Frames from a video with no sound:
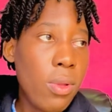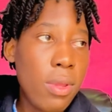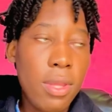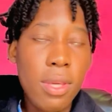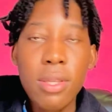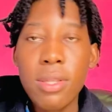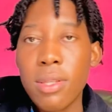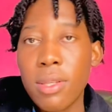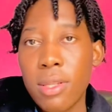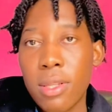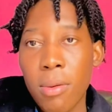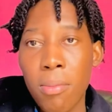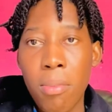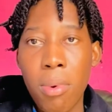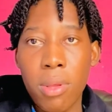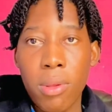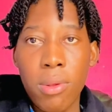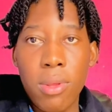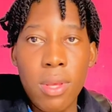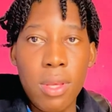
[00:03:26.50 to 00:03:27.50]
this is it
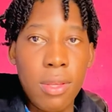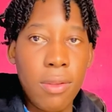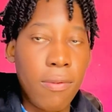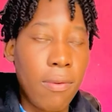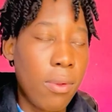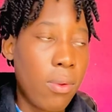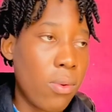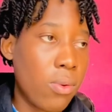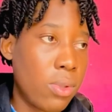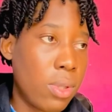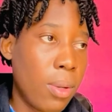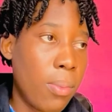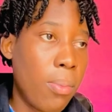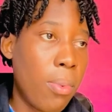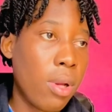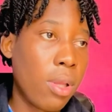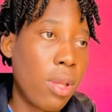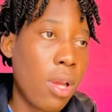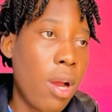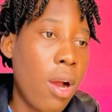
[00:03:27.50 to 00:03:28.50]
about this video, is
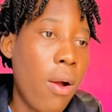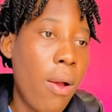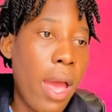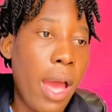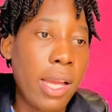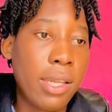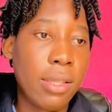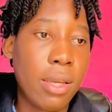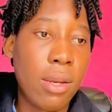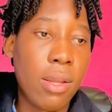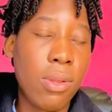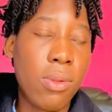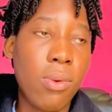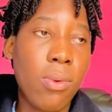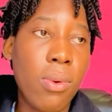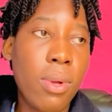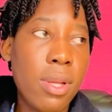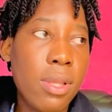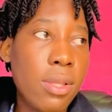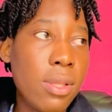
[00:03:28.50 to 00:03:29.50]
about how I actually
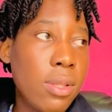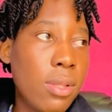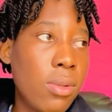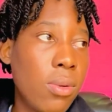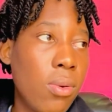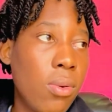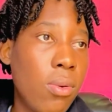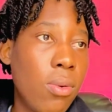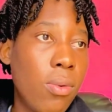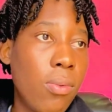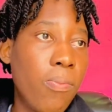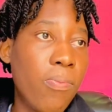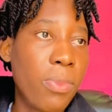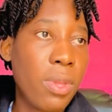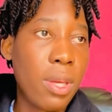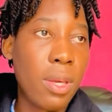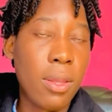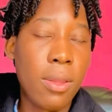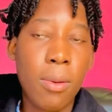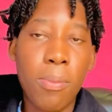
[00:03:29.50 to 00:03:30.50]
do it. So
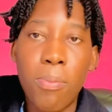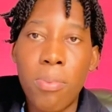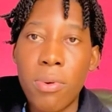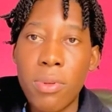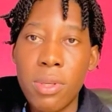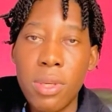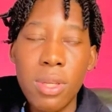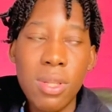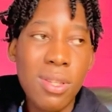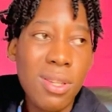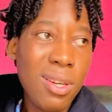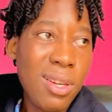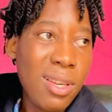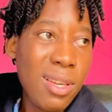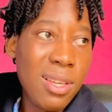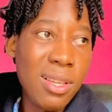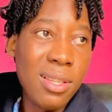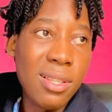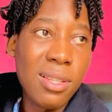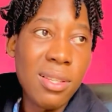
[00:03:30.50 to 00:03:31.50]
the procedure
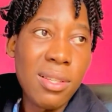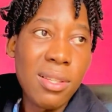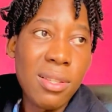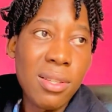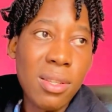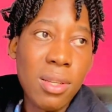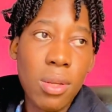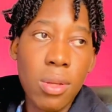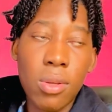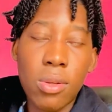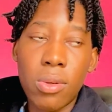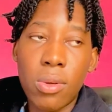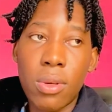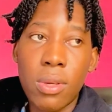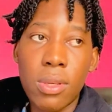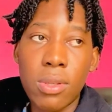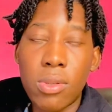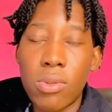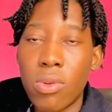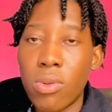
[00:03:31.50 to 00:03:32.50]
is
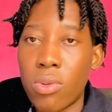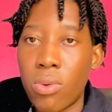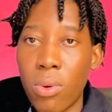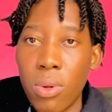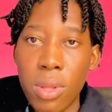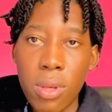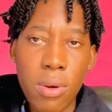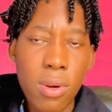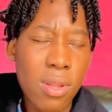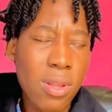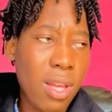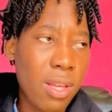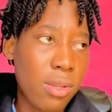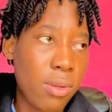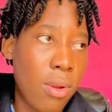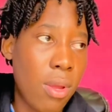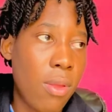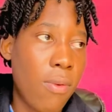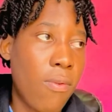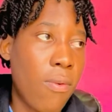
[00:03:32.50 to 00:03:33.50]
it's not really that
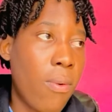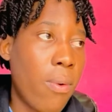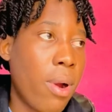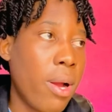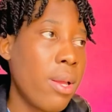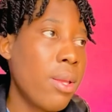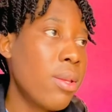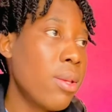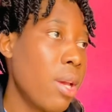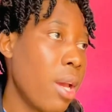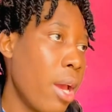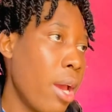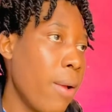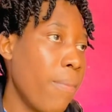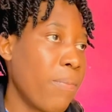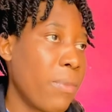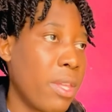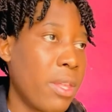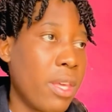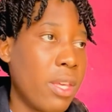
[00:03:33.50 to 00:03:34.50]
straightforward.
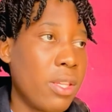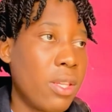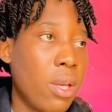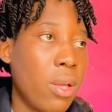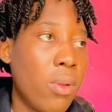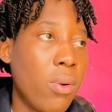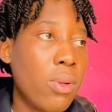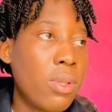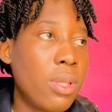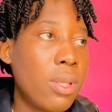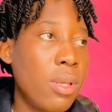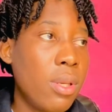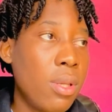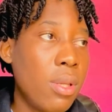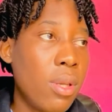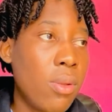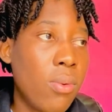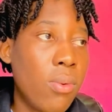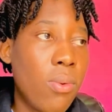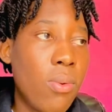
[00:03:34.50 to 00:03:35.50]
There's a lot
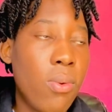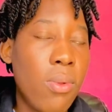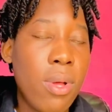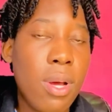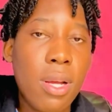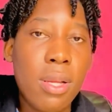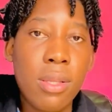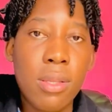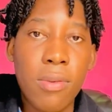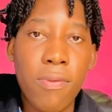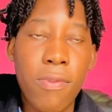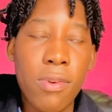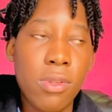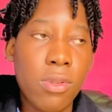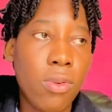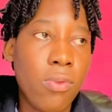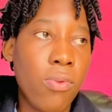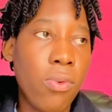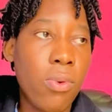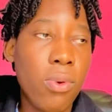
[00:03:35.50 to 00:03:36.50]
needed to do that. First
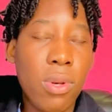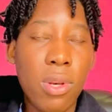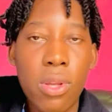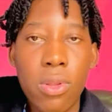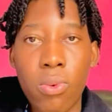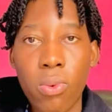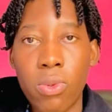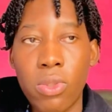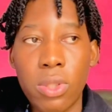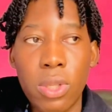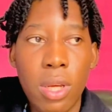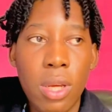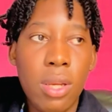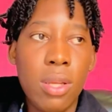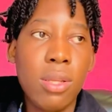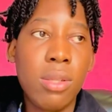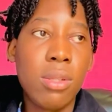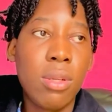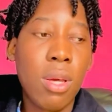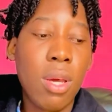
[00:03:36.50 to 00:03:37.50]
of all, you need to
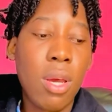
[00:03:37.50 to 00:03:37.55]
change